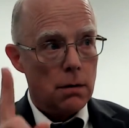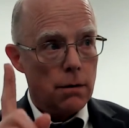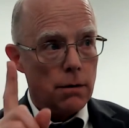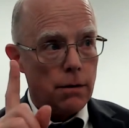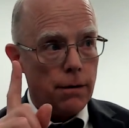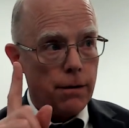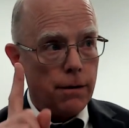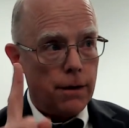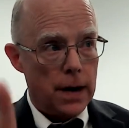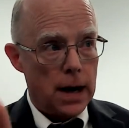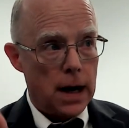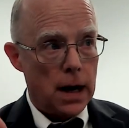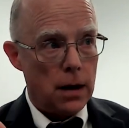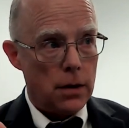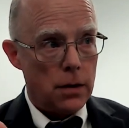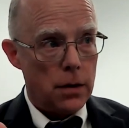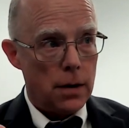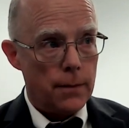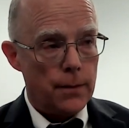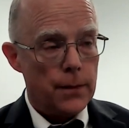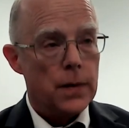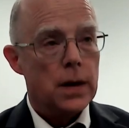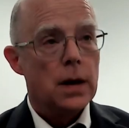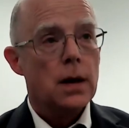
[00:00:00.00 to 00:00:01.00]
faith.
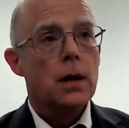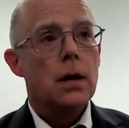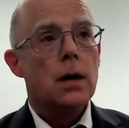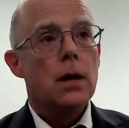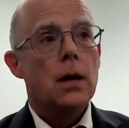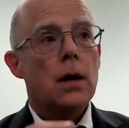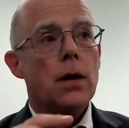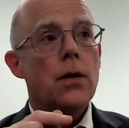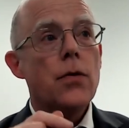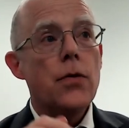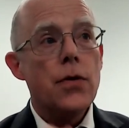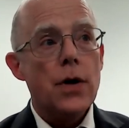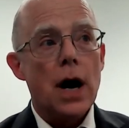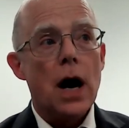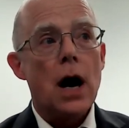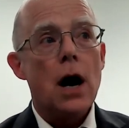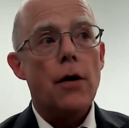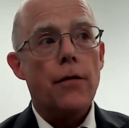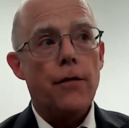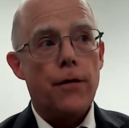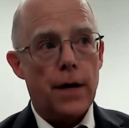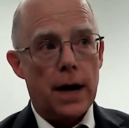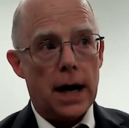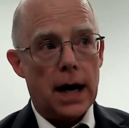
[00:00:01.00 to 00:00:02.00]

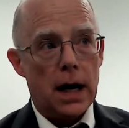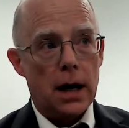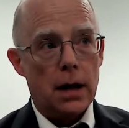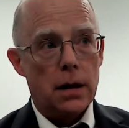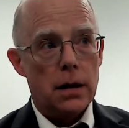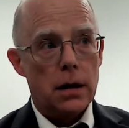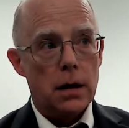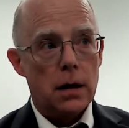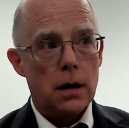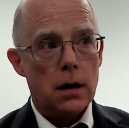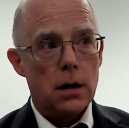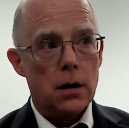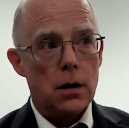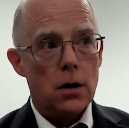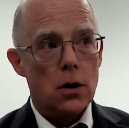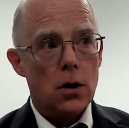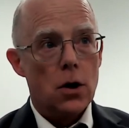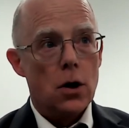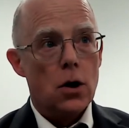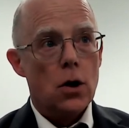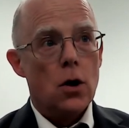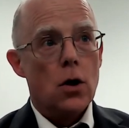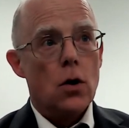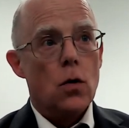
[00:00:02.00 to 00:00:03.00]
The faith
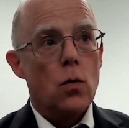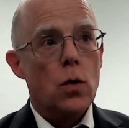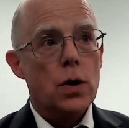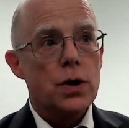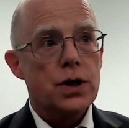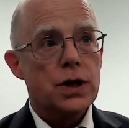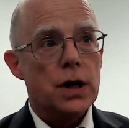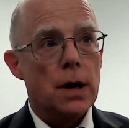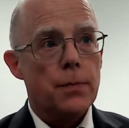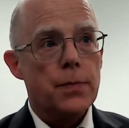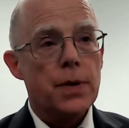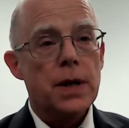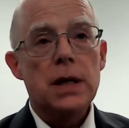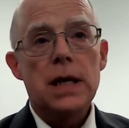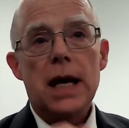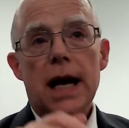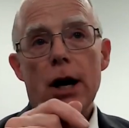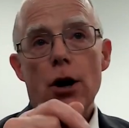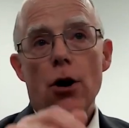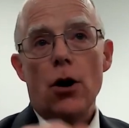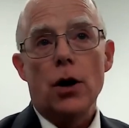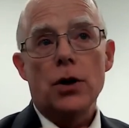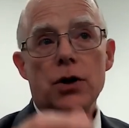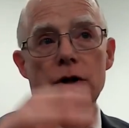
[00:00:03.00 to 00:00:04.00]
was something that
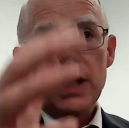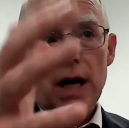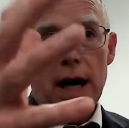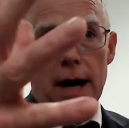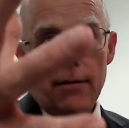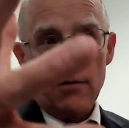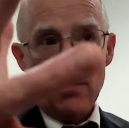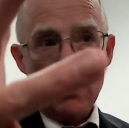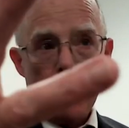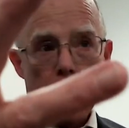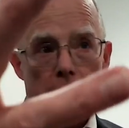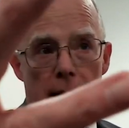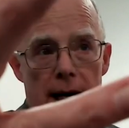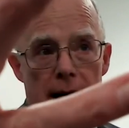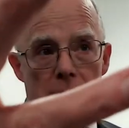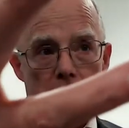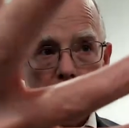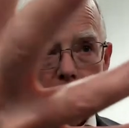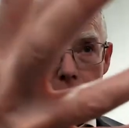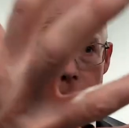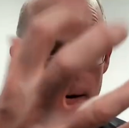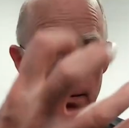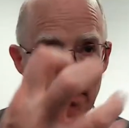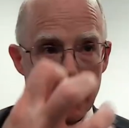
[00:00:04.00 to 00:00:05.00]
caused everybody
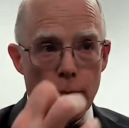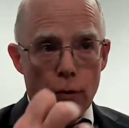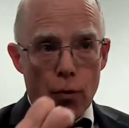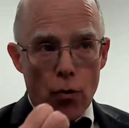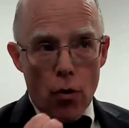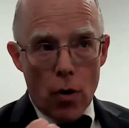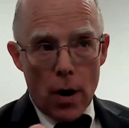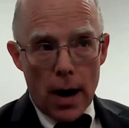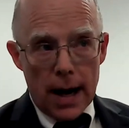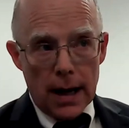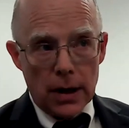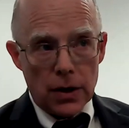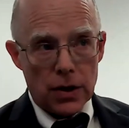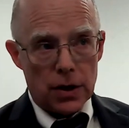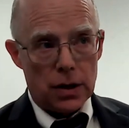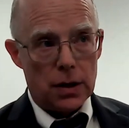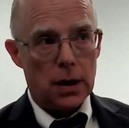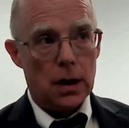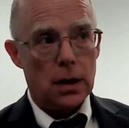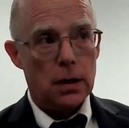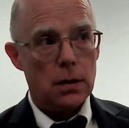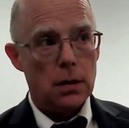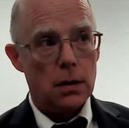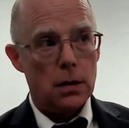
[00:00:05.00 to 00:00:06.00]
that embraced
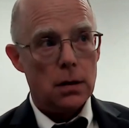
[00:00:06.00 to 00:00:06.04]
it